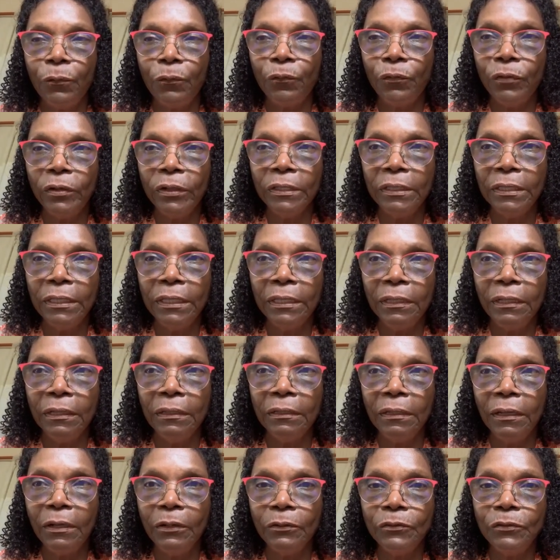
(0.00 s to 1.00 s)
really
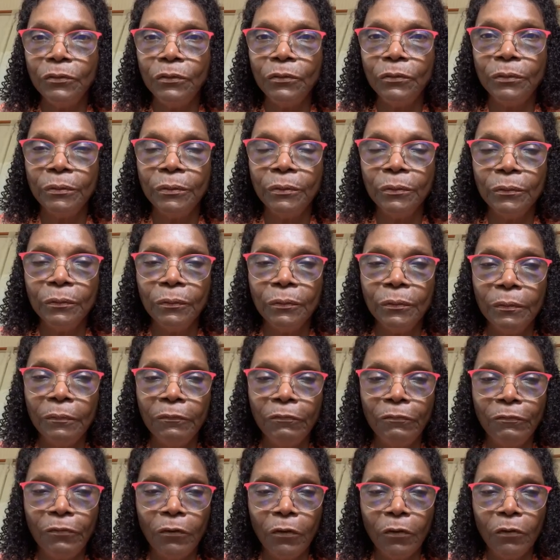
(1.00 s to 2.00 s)
allows you to
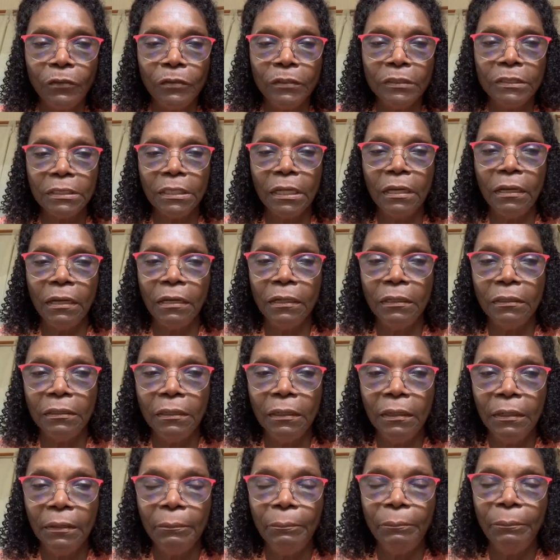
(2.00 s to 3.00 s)
focus
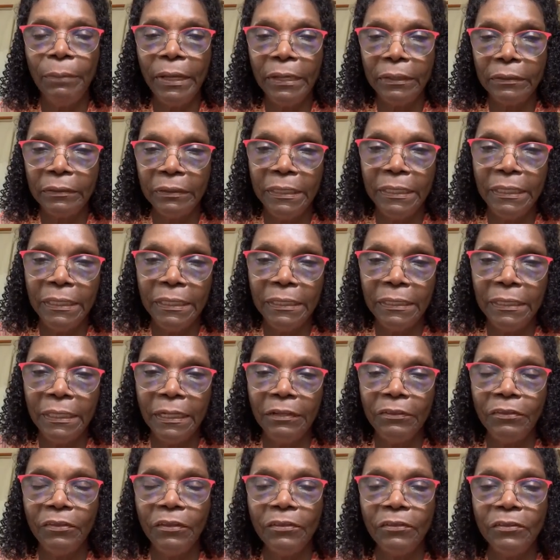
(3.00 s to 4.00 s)
on better eating.
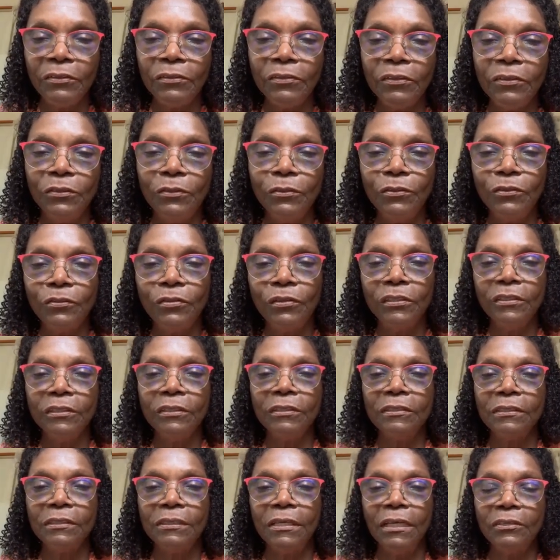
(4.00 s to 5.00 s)
I think there's a
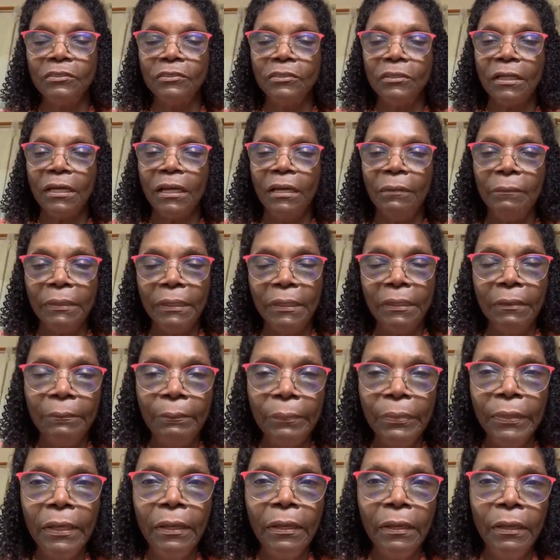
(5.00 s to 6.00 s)
nutritional session coming
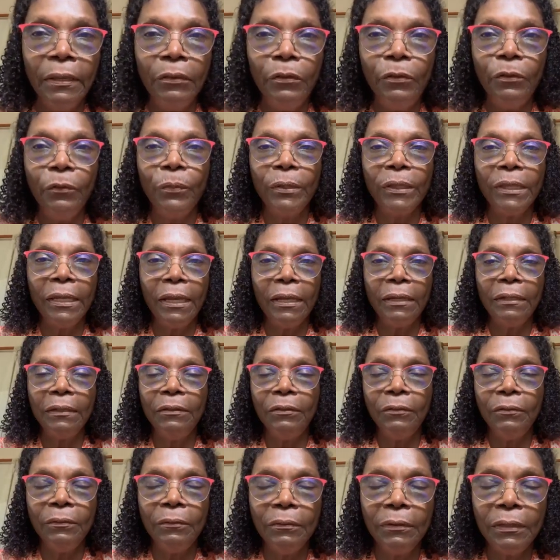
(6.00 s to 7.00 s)
up. You will
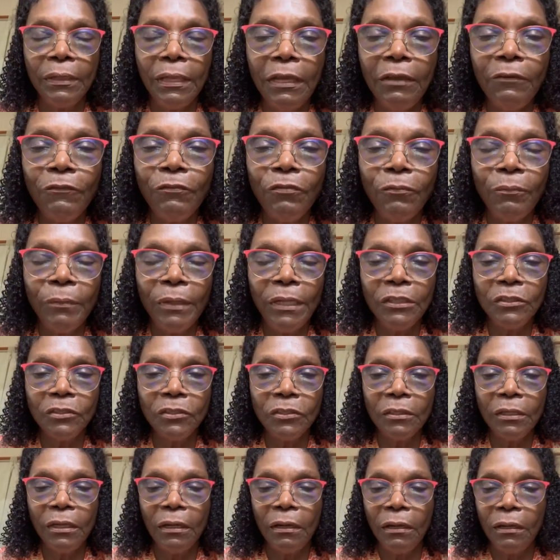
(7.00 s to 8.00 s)
get
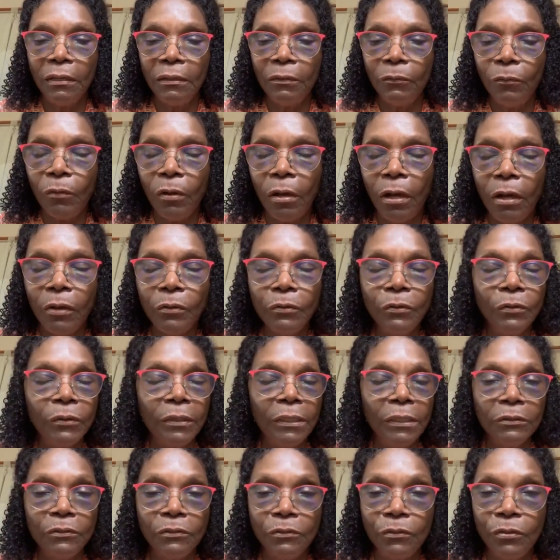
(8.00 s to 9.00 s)
information on how you
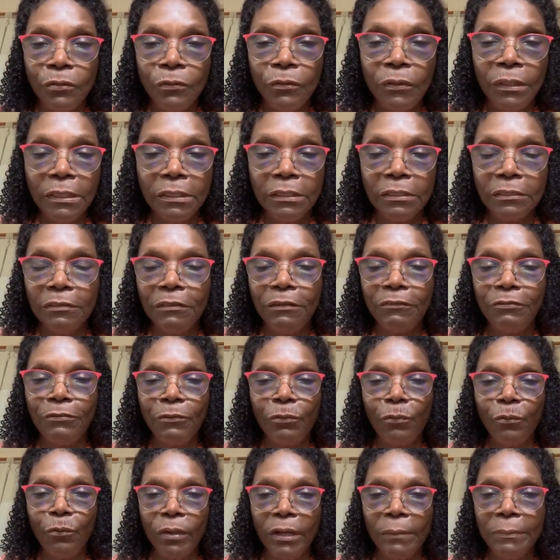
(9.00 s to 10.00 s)
can tune into
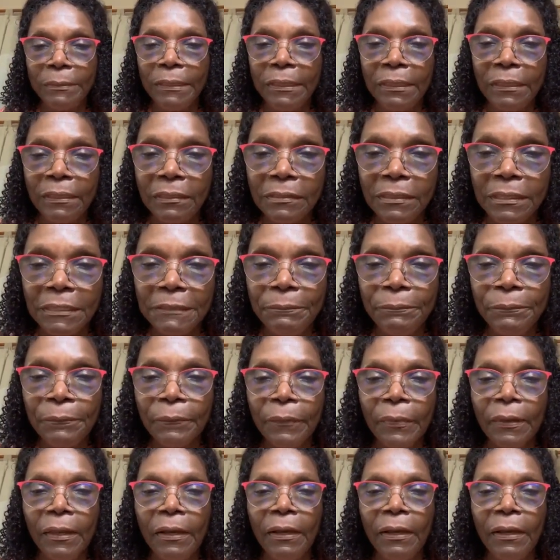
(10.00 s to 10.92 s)
different webinars,